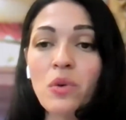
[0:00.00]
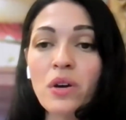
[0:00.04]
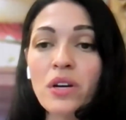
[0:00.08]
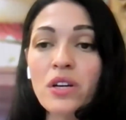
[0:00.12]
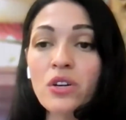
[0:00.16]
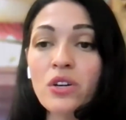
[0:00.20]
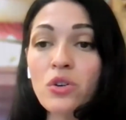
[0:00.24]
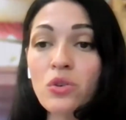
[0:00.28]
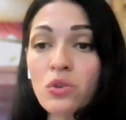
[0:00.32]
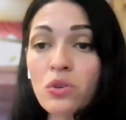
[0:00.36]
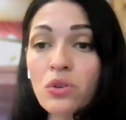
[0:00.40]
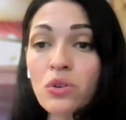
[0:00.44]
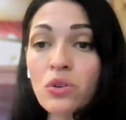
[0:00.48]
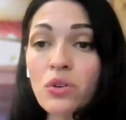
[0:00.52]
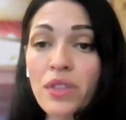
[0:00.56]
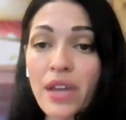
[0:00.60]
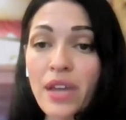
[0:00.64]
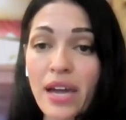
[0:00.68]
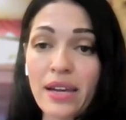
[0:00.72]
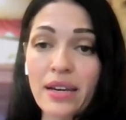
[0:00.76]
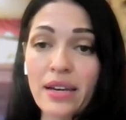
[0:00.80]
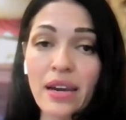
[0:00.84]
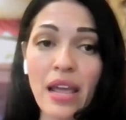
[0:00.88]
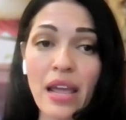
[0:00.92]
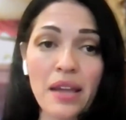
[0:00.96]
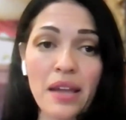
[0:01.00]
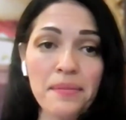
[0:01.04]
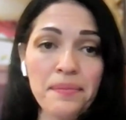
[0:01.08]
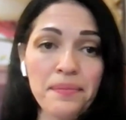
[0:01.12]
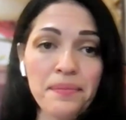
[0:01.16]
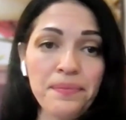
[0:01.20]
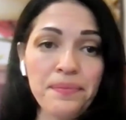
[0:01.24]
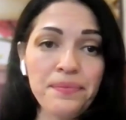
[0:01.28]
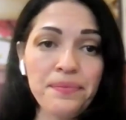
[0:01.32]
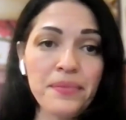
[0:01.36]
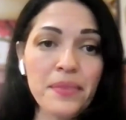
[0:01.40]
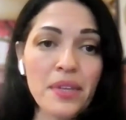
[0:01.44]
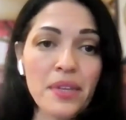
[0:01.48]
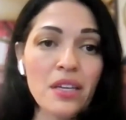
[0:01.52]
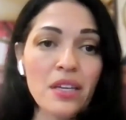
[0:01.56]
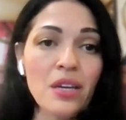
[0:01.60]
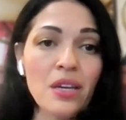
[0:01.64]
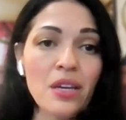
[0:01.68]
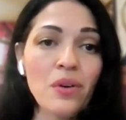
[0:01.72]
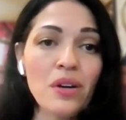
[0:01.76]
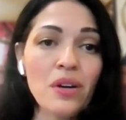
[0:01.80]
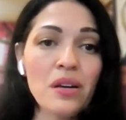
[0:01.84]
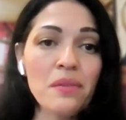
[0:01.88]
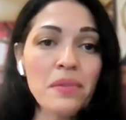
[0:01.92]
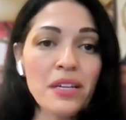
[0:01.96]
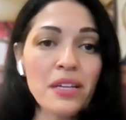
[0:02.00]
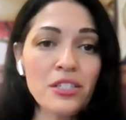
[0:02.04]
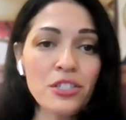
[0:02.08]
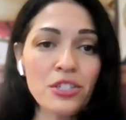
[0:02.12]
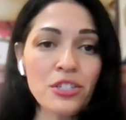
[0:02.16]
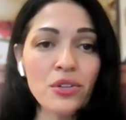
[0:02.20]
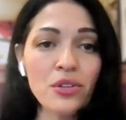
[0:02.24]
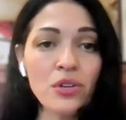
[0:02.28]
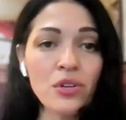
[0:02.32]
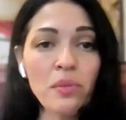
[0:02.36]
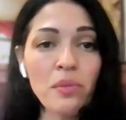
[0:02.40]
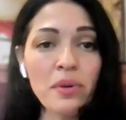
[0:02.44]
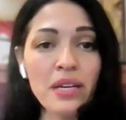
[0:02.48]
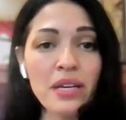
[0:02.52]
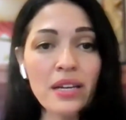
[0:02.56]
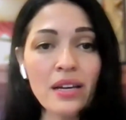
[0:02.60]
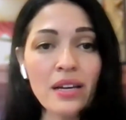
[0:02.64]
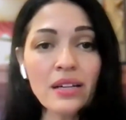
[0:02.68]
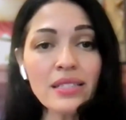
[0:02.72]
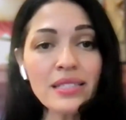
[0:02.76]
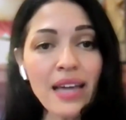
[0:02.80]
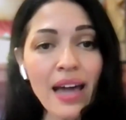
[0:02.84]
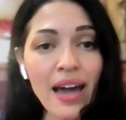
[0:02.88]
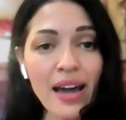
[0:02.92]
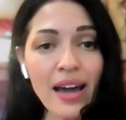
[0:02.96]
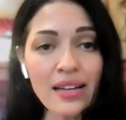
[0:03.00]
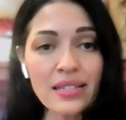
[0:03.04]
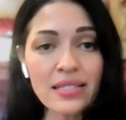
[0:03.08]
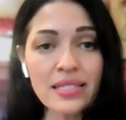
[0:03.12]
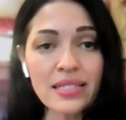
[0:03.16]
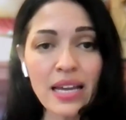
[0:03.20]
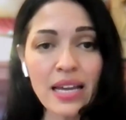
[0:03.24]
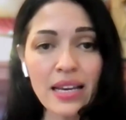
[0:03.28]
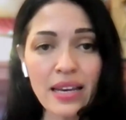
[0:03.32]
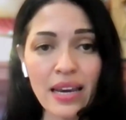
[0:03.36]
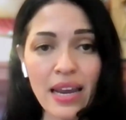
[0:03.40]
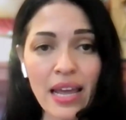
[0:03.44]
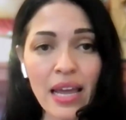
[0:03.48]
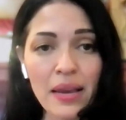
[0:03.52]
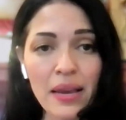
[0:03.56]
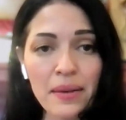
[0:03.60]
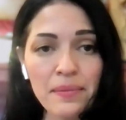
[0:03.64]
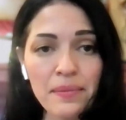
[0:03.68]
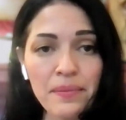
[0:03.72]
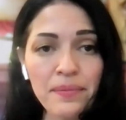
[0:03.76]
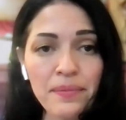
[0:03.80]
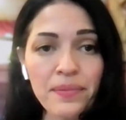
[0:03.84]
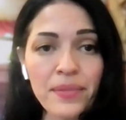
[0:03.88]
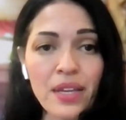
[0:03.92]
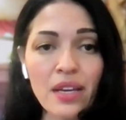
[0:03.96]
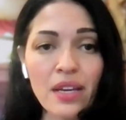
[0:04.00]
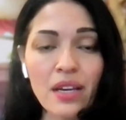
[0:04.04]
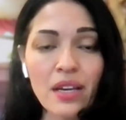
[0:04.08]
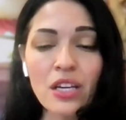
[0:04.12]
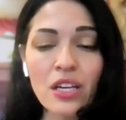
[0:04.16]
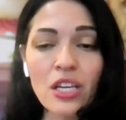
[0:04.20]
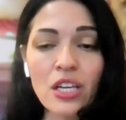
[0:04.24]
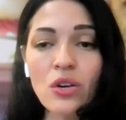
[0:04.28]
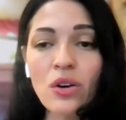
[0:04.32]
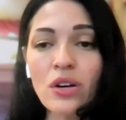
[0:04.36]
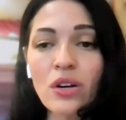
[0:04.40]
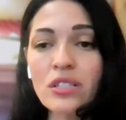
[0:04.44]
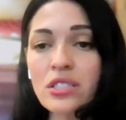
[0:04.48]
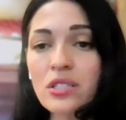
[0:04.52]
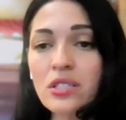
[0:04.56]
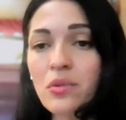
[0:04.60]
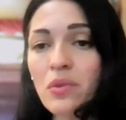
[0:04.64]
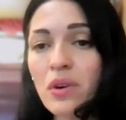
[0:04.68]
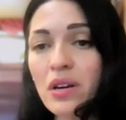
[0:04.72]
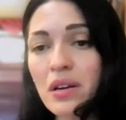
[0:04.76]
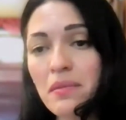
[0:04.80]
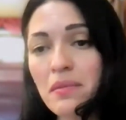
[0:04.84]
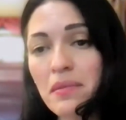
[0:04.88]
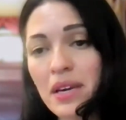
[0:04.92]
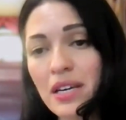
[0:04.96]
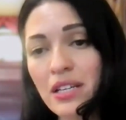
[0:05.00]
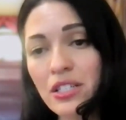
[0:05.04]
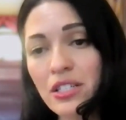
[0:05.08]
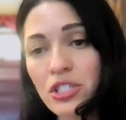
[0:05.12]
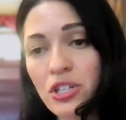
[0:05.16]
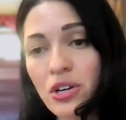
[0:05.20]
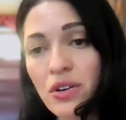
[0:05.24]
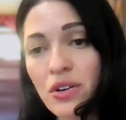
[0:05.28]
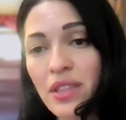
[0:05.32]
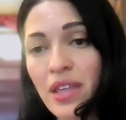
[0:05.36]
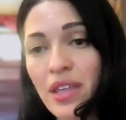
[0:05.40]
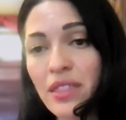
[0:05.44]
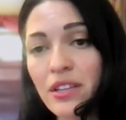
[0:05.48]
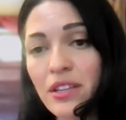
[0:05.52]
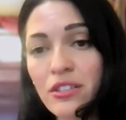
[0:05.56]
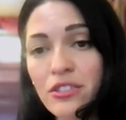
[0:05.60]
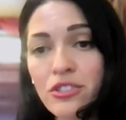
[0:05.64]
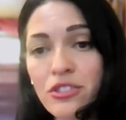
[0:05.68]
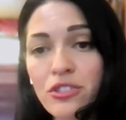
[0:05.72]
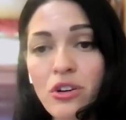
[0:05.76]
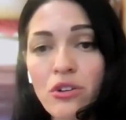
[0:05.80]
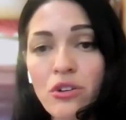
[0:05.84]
you want to Google that name. You want to make sure nobody else has that name. You also want to make sure that